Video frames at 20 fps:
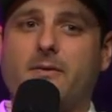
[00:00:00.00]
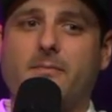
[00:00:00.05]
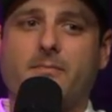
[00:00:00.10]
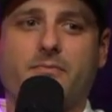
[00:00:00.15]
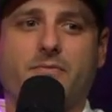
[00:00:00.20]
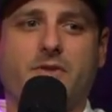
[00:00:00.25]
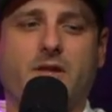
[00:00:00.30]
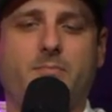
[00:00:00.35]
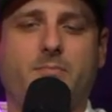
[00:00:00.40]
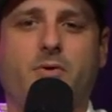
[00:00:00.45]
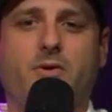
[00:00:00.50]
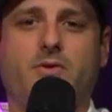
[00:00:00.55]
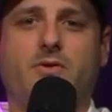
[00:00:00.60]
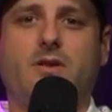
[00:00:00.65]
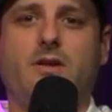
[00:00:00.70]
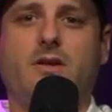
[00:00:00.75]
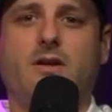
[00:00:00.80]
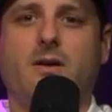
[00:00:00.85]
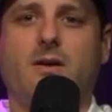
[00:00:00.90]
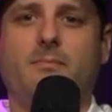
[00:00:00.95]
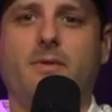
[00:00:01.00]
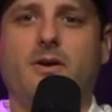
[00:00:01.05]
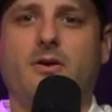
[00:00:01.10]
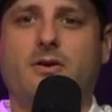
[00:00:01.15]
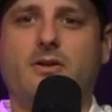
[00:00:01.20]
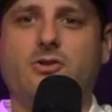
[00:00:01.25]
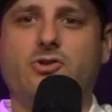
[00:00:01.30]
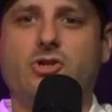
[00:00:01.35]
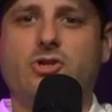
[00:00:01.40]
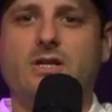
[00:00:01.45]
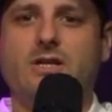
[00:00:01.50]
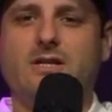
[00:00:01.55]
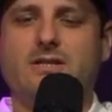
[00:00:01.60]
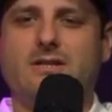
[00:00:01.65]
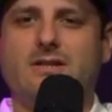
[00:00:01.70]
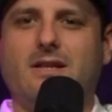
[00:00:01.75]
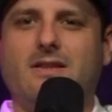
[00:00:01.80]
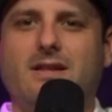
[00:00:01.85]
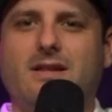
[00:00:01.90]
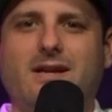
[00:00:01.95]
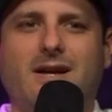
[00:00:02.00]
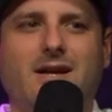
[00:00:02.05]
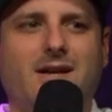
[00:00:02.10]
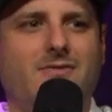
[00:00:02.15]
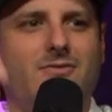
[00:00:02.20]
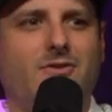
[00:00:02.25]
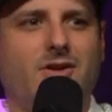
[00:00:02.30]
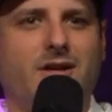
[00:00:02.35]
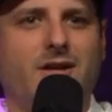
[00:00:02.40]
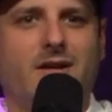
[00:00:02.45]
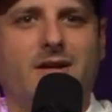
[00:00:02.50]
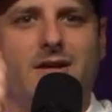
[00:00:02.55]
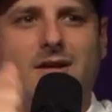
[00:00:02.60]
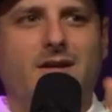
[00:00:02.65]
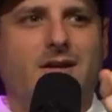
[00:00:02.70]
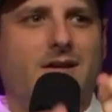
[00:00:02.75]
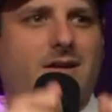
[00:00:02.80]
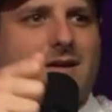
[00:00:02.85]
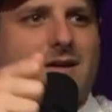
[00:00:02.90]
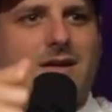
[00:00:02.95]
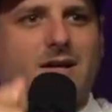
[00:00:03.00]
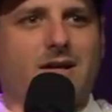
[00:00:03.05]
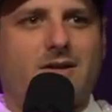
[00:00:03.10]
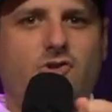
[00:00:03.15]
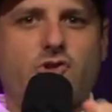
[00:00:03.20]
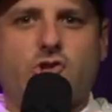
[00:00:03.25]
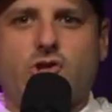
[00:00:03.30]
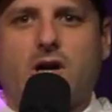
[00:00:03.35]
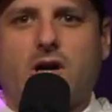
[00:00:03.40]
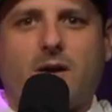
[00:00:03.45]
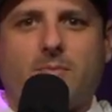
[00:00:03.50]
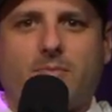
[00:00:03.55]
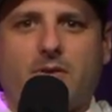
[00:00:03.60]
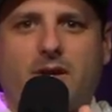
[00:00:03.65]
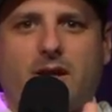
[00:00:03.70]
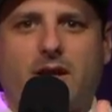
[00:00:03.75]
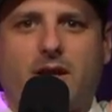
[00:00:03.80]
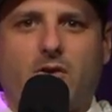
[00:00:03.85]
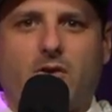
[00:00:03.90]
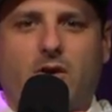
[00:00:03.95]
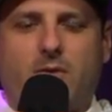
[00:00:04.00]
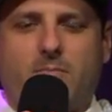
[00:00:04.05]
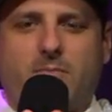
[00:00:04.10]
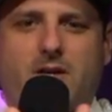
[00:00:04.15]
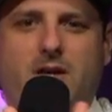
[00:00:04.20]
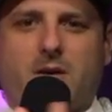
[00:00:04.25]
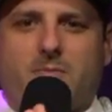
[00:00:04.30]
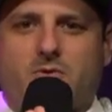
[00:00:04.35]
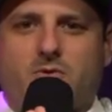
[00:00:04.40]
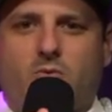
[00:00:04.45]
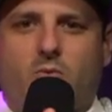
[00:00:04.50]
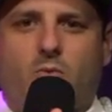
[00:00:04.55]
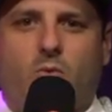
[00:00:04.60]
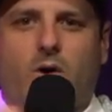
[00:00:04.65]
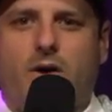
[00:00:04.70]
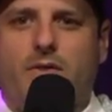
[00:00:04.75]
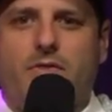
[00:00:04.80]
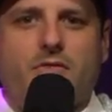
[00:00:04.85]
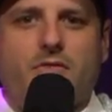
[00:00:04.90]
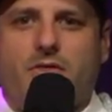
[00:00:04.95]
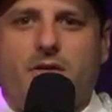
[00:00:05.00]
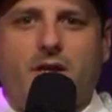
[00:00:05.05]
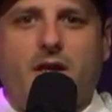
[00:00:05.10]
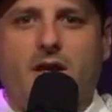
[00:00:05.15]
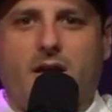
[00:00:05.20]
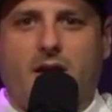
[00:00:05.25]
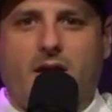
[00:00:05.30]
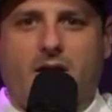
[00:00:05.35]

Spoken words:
they put the American cheese and then they kind of like chop it. It becomes one thing.